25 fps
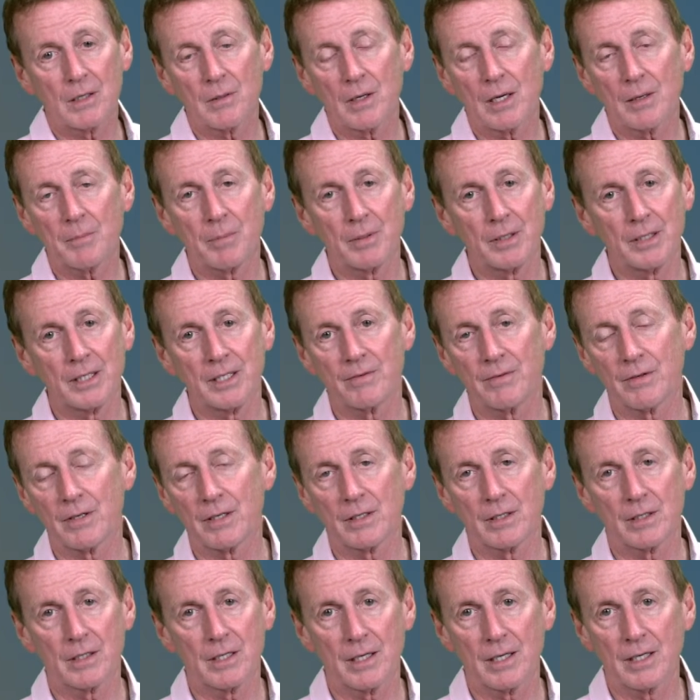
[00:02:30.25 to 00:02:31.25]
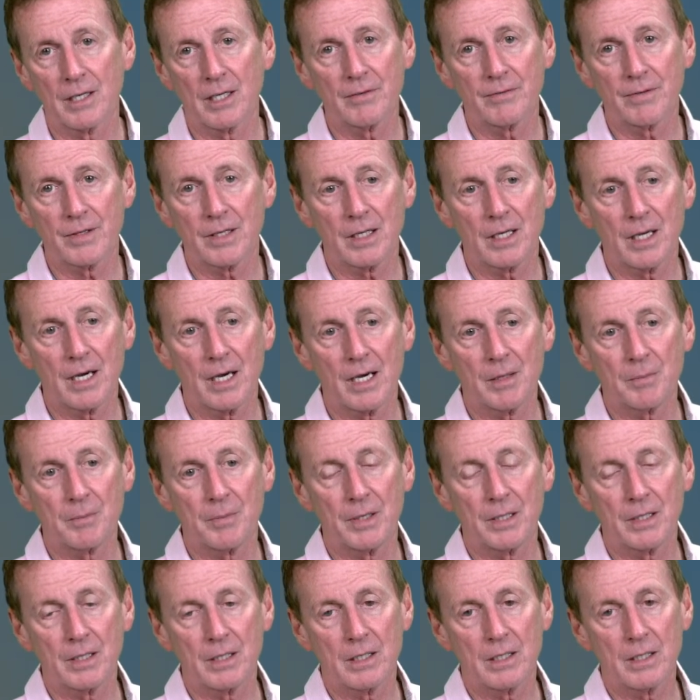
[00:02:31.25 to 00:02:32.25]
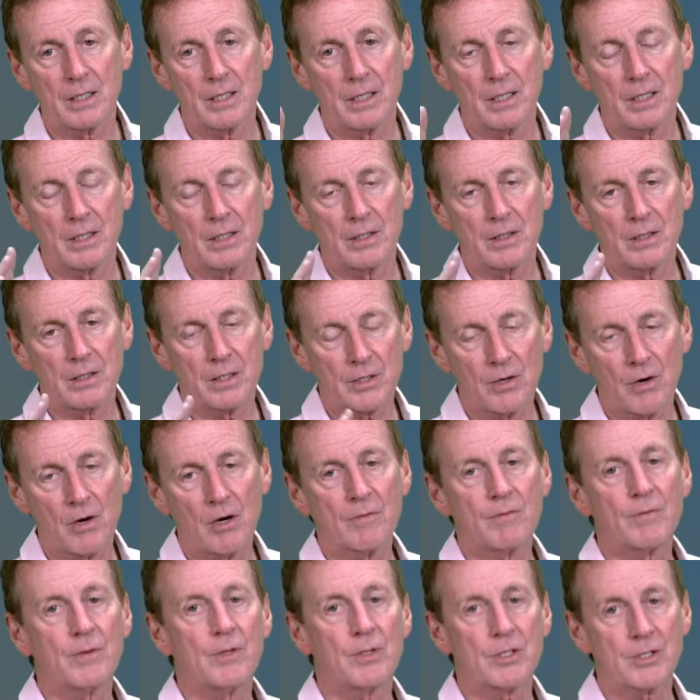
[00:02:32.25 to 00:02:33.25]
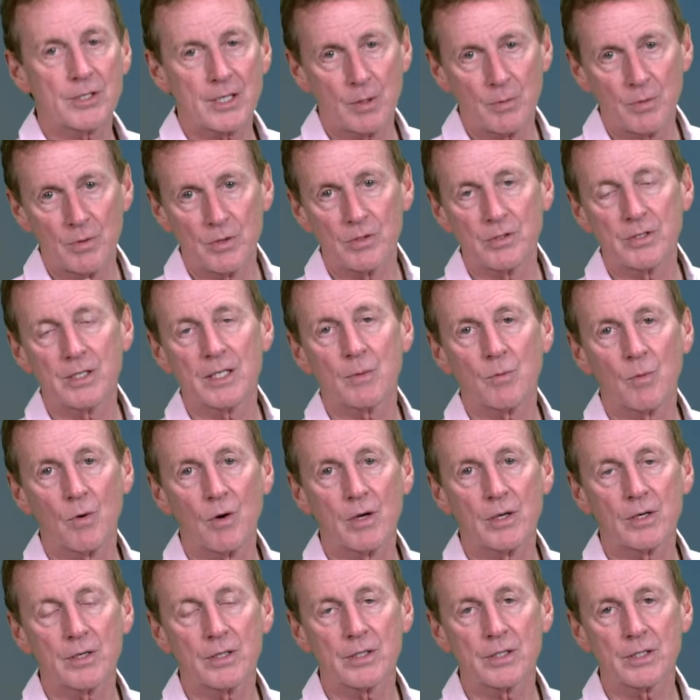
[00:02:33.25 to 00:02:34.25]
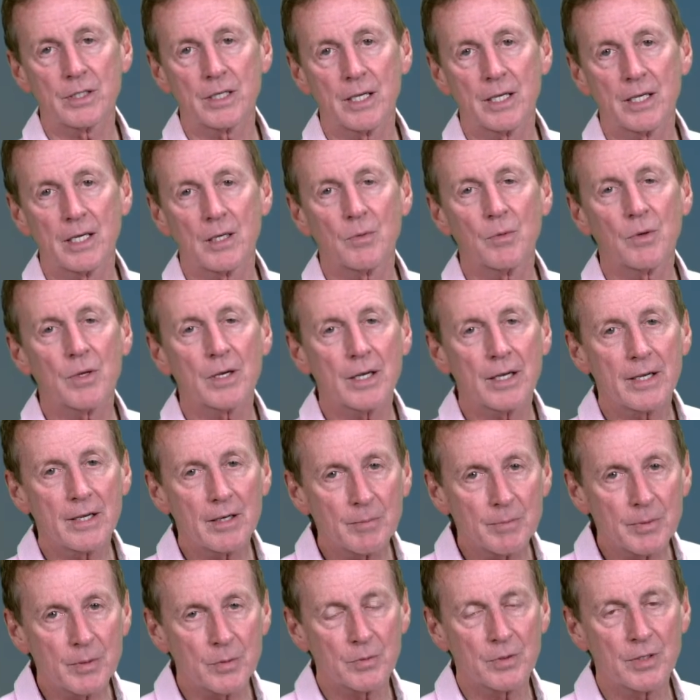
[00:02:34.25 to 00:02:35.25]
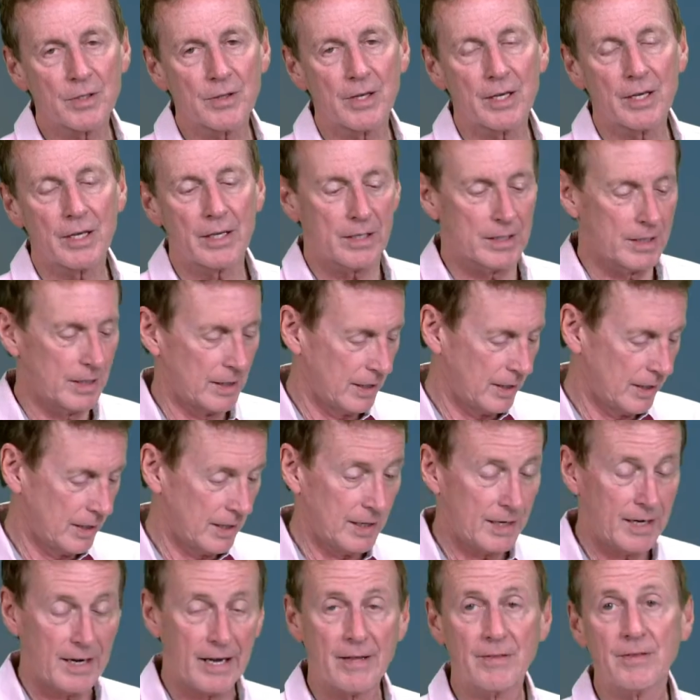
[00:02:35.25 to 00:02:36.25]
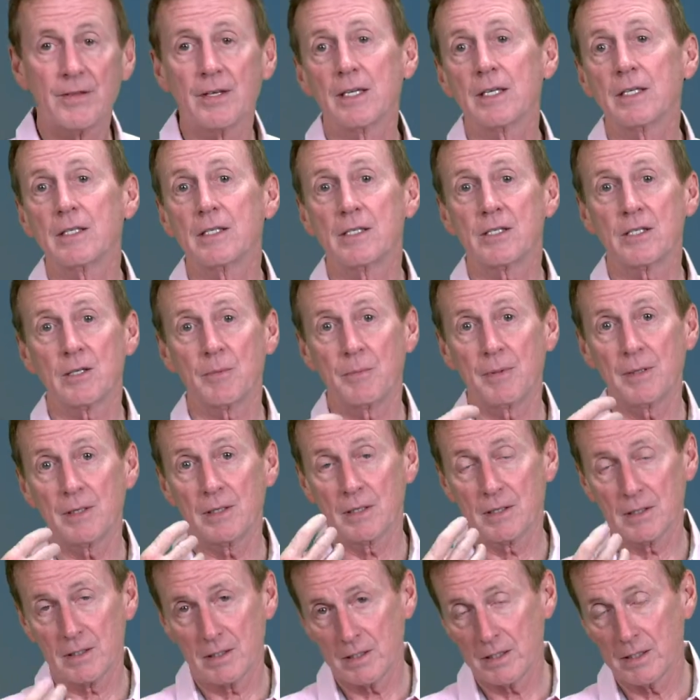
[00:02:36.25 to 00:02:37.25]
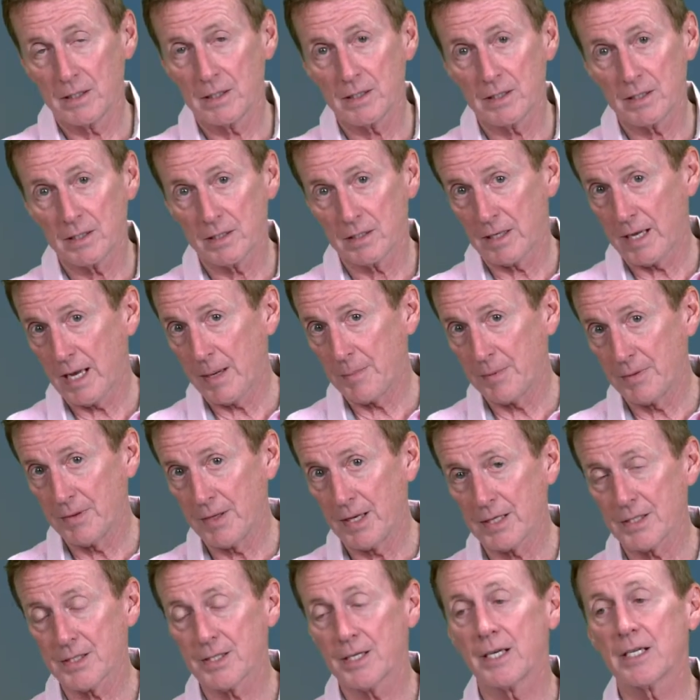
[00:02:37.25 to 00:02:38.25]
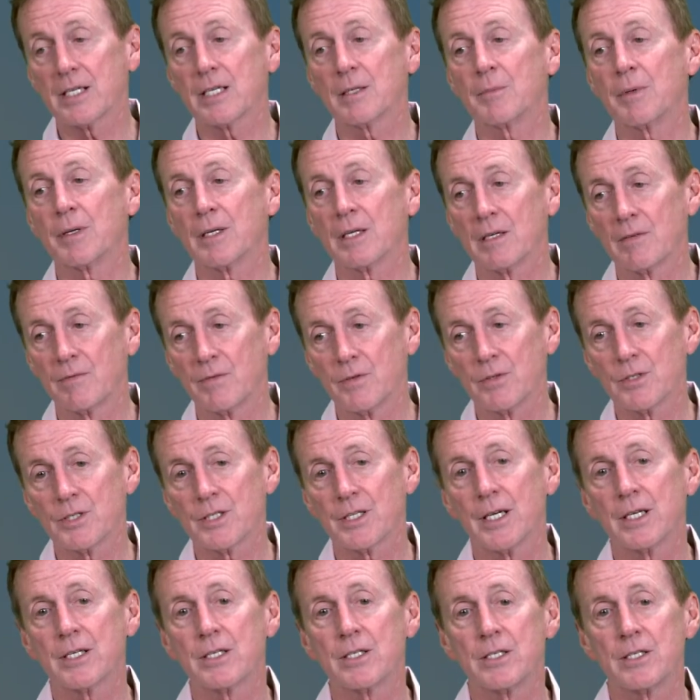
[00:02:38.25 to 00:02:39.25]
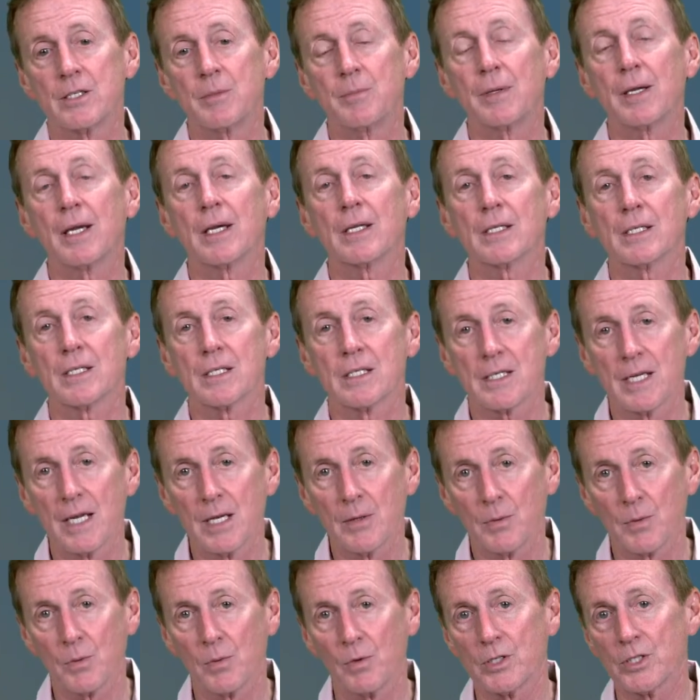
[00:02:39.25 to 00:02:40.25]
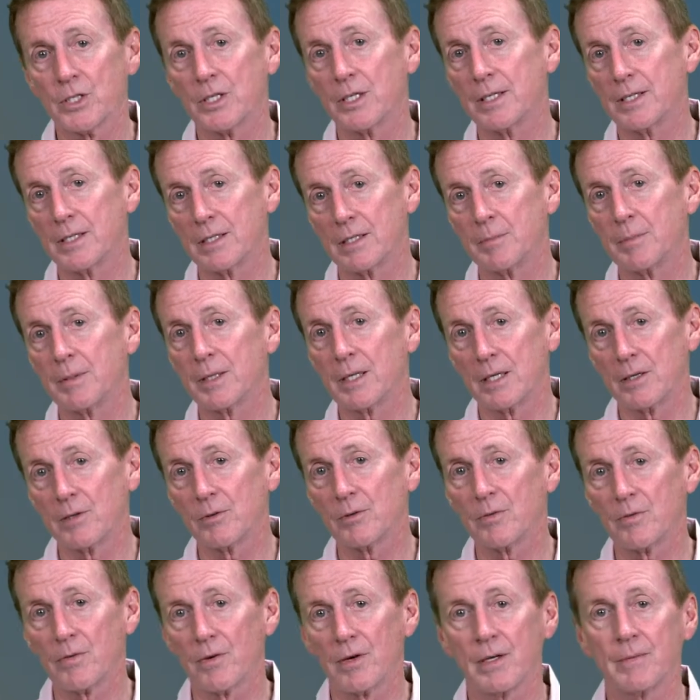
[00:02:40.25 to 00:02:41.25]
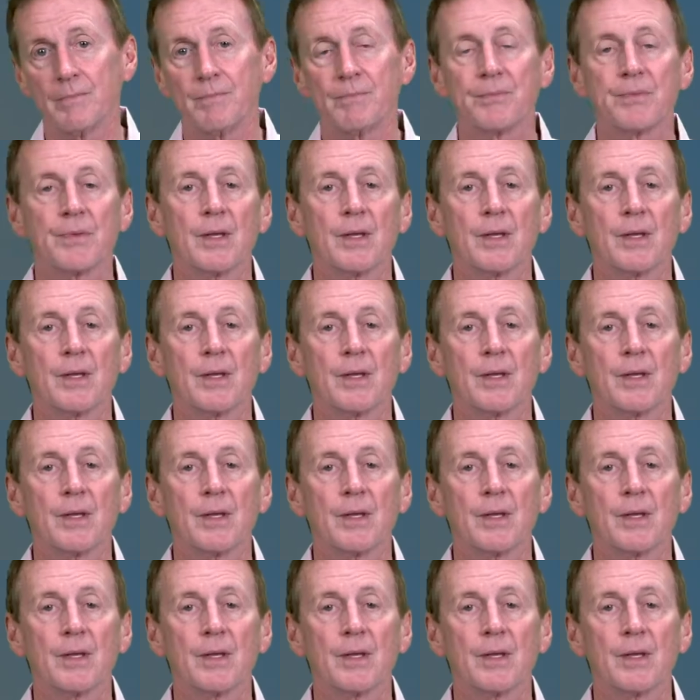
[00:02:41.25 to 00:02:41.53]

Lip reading: I believe in a loving God, but it's hard for you to stay with your deep waters, and I want to help you with that. And then it didn't happen that session, but in a few sessions she began to stay with what she needed to be healed from.